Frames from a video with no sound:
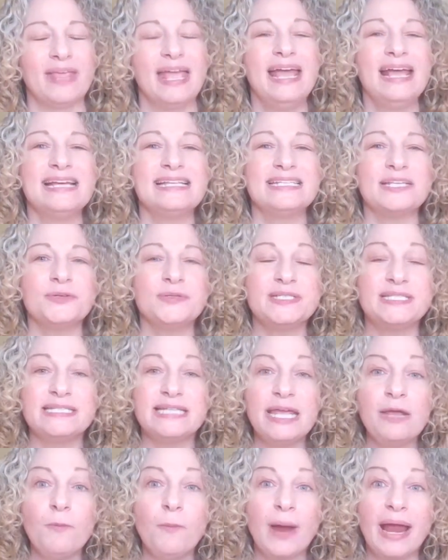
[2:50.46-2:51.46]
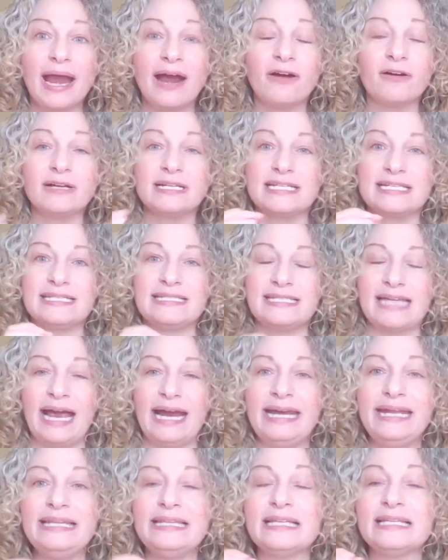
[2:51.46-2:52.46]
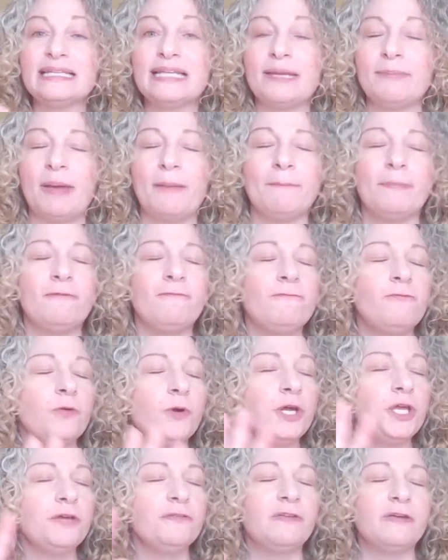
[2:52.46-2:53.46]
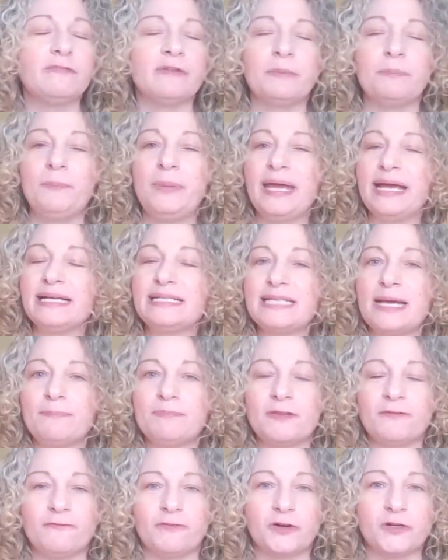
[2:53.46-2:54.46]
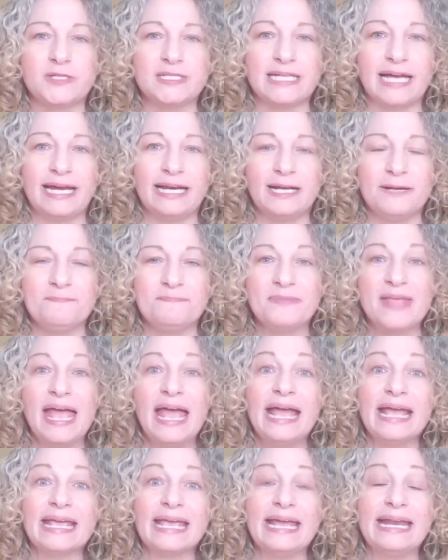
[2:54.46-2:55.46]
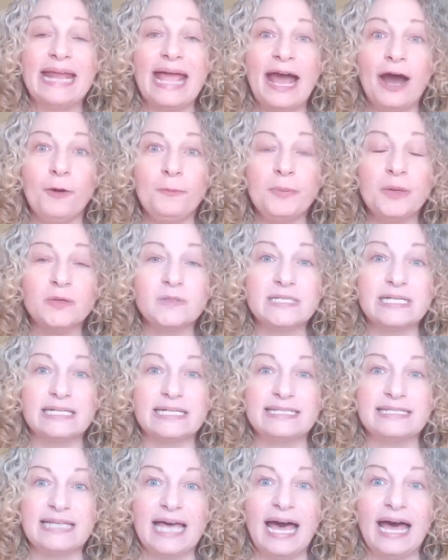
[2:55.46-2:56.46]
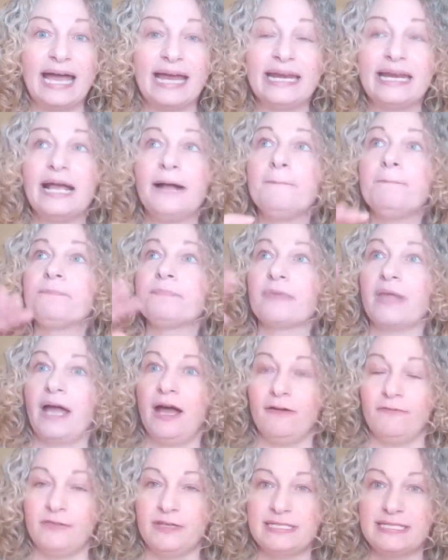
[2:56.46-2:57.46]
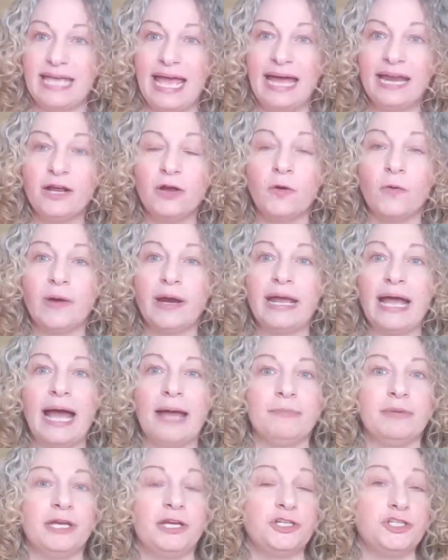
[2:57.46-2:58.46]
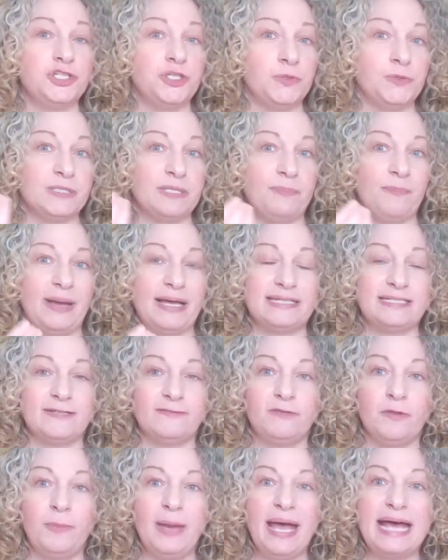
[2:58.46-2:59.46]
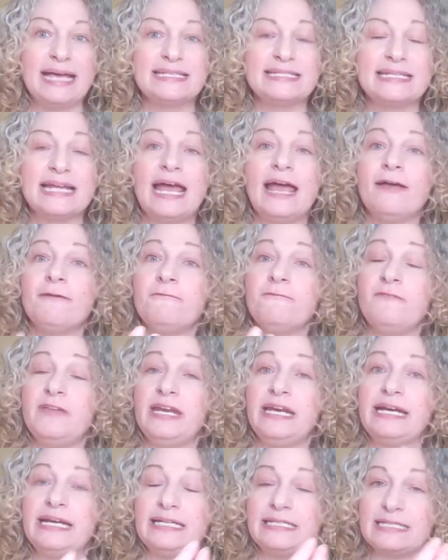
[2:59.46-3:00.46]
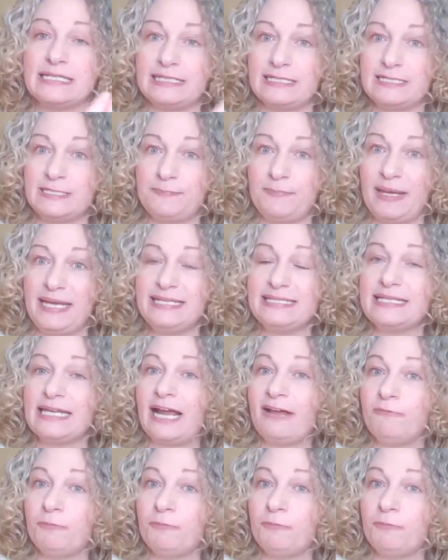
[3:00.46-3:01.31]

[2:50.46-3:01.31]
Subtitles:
So see where deciding the limit before you've even picked up the first item can help you to decide, of this category, I'm going to choose the best of the best, fit it into the space that I've